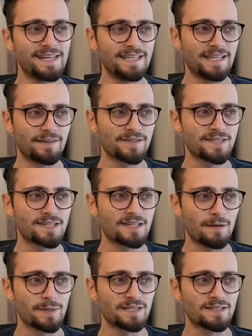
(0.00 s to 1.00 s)
Yeah, this is
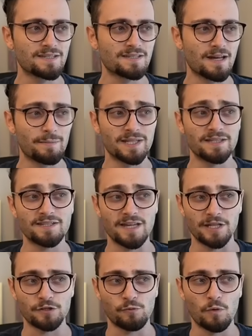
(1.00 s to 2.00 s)
coming, this is coming. And this
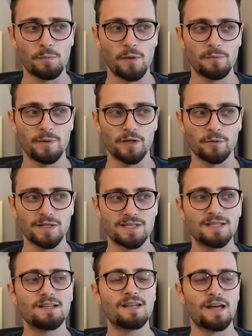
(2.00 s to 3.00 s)
h four pawn, by the way,
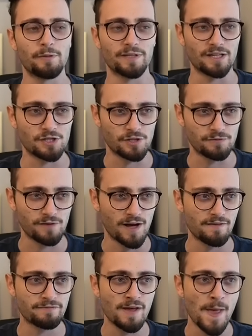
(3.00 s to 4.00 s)
still allowing knight g
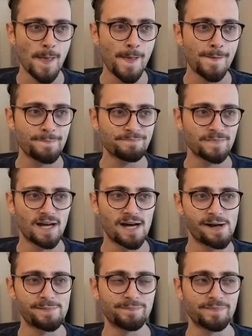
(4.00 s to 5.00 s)
five.
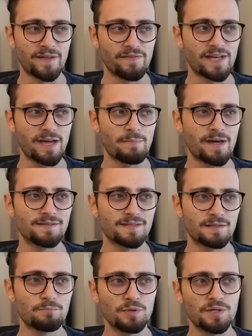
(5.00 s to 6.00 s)
Um, and the game
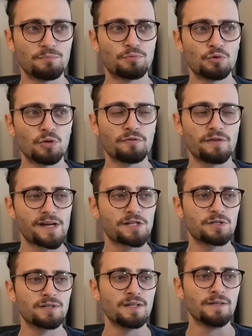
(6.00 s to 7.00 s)
ends in pretty brutal
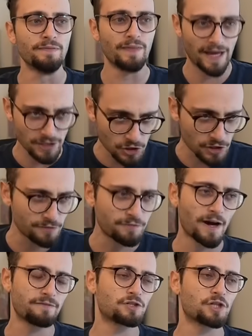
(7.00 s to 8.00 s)
fashion. Knight g
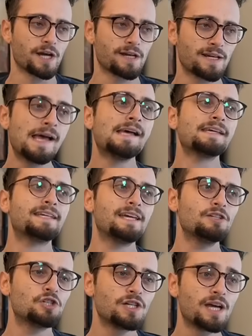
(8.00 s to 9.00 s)
five check,
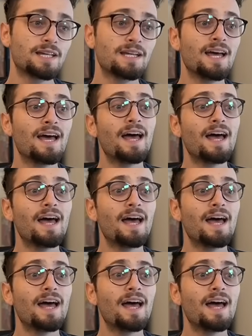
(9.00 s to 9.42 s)
king g eight.